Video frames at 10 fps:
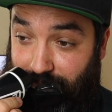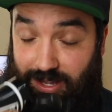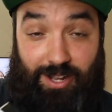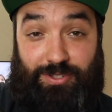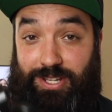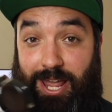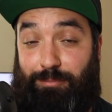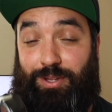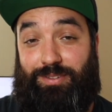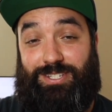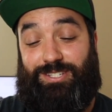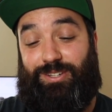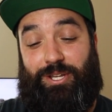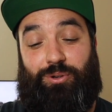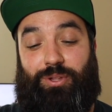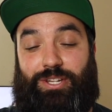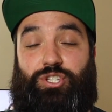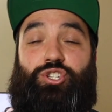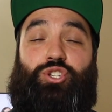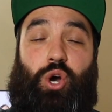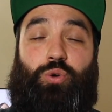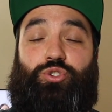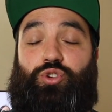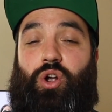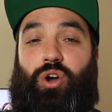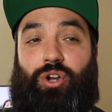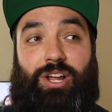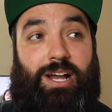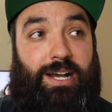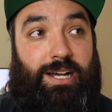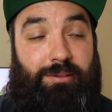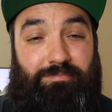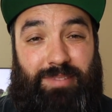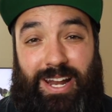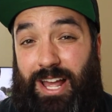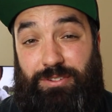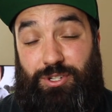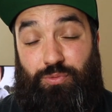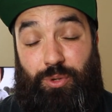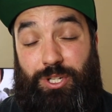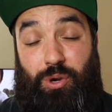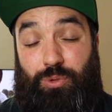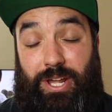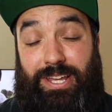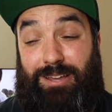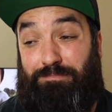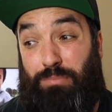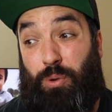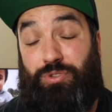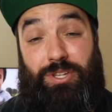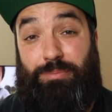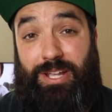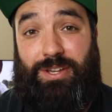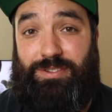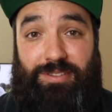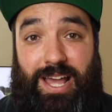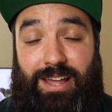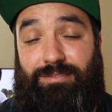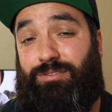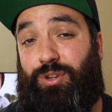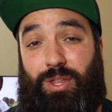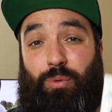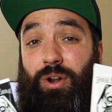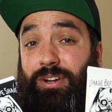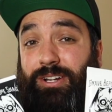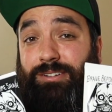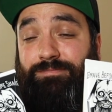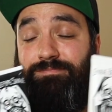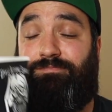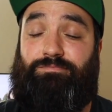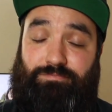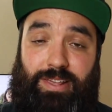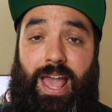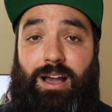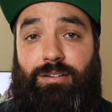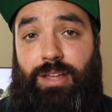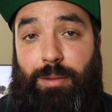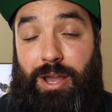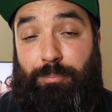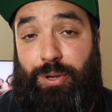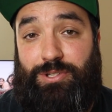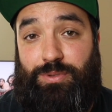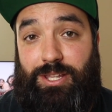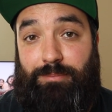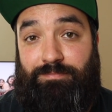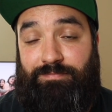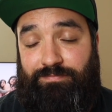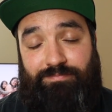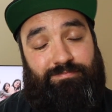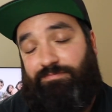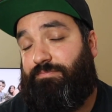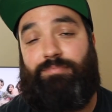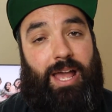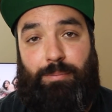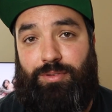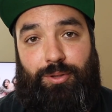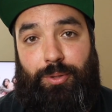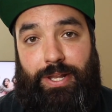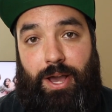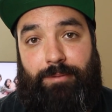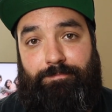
Honestly, can't believe this is legal. It's so strong, and I just really don't like it, mostly because of that. Do they work? Yeah. Am I impressed with them? Absolutely not.